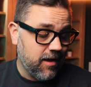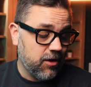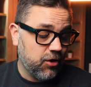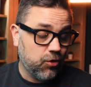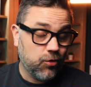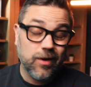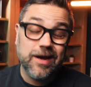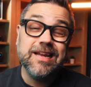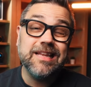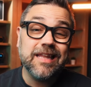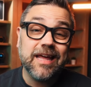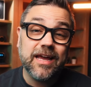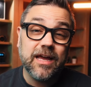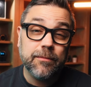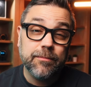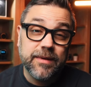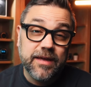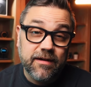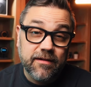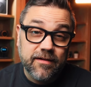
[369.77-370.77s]
grain-like
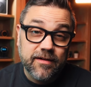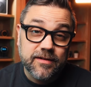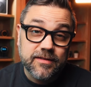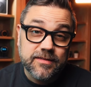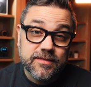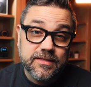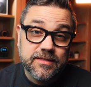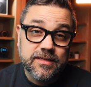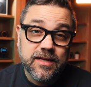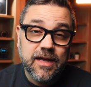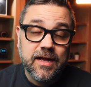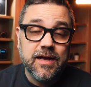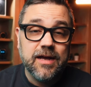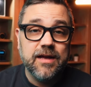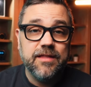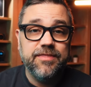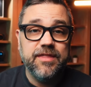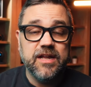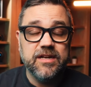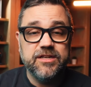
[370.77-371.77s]
appearance
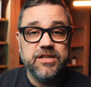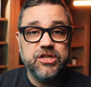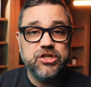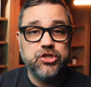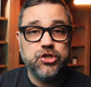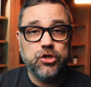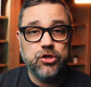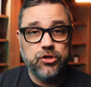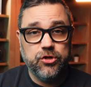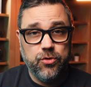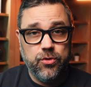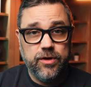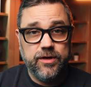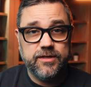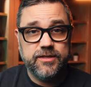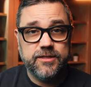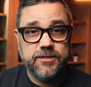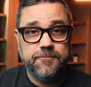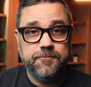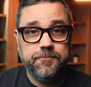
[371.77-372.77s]
than digital
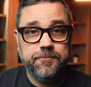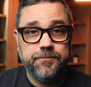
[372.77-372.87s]
noise.